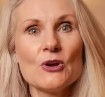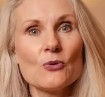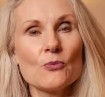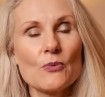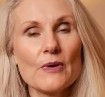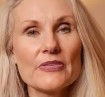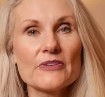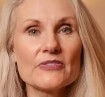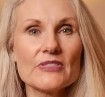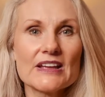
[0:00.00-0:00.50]

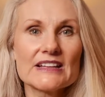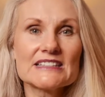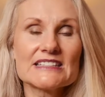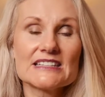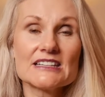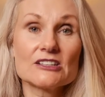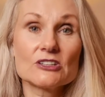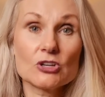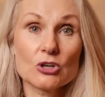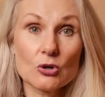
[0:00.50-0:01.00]
whether that's
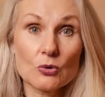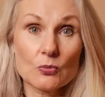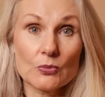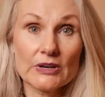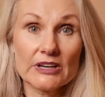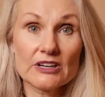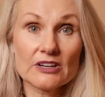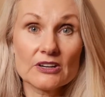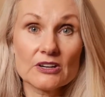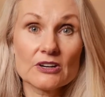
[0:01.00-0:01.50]
in
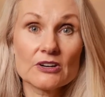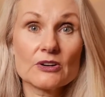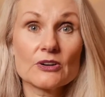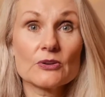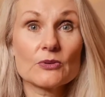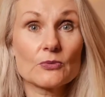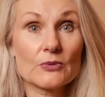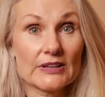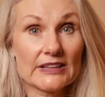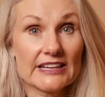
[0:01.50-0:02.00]
career,
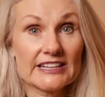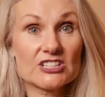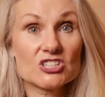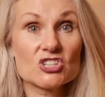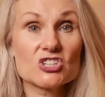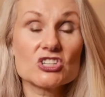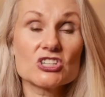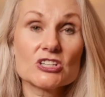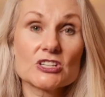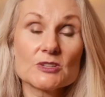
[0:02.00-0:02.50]

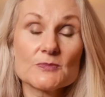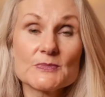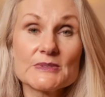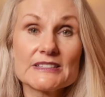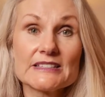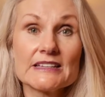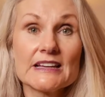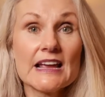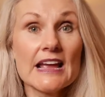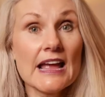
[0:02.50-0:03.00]

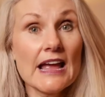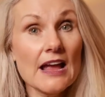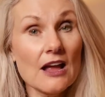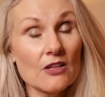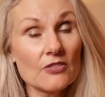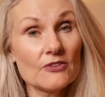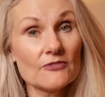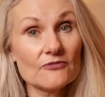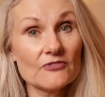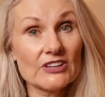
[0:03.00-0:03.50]
relationships,
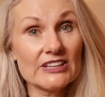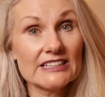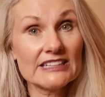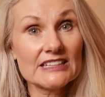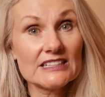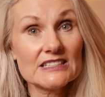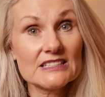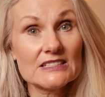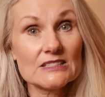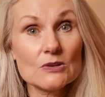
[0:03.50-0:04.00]
health and
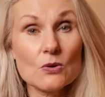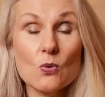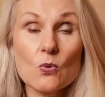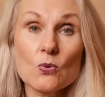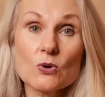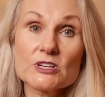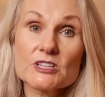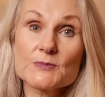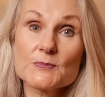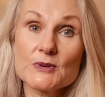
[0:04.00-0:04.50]
fitness,
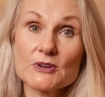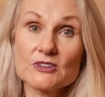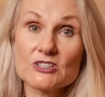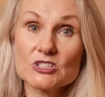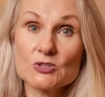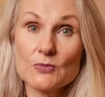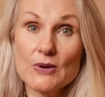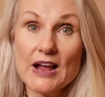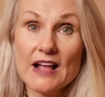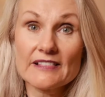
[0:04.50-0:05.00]
or
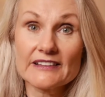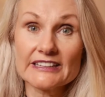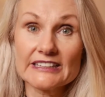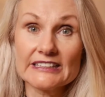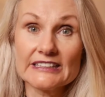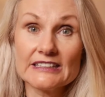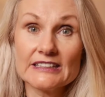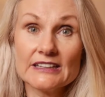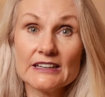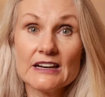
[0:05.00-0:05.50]

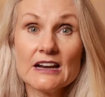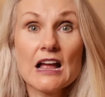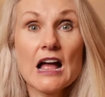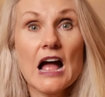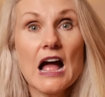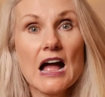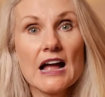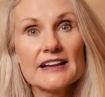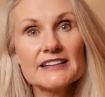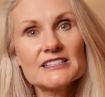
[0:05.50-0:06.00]
spirituality.
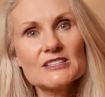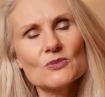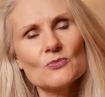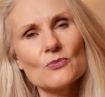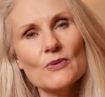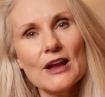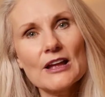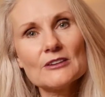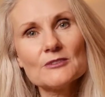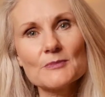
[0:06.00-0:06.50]
I
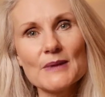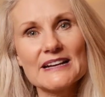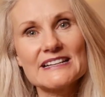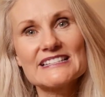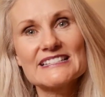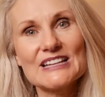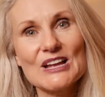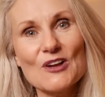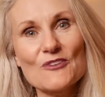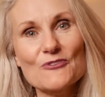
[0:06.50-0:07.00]
surround
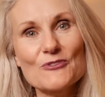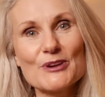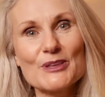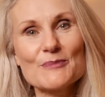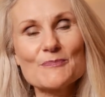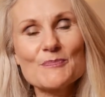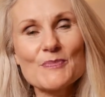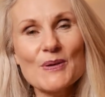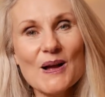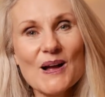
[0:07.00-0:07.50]
myself
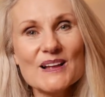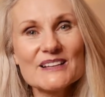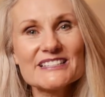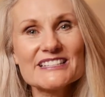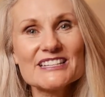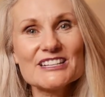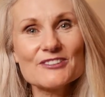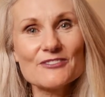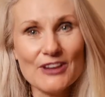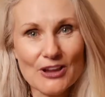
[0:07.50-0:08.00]
with
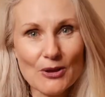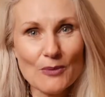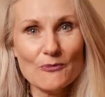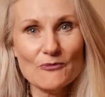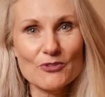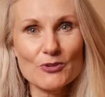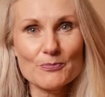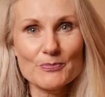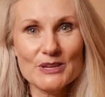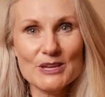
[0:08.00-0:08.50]
positive,
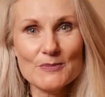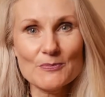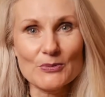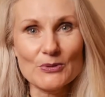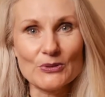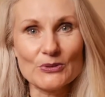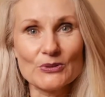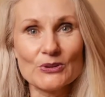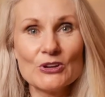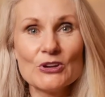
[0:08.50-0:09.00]
helpful
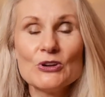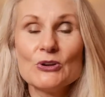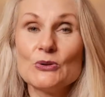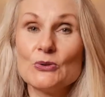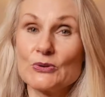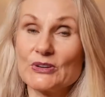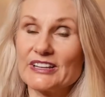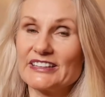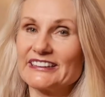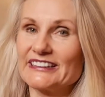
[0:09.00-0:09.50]
people
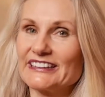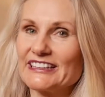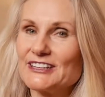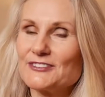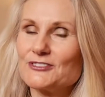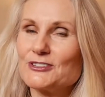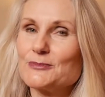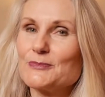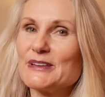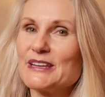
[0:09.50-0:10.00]
who can
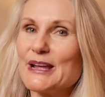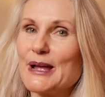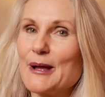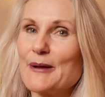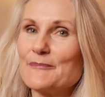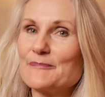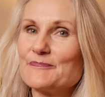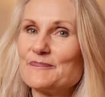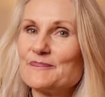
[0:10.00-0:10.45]
lift me up.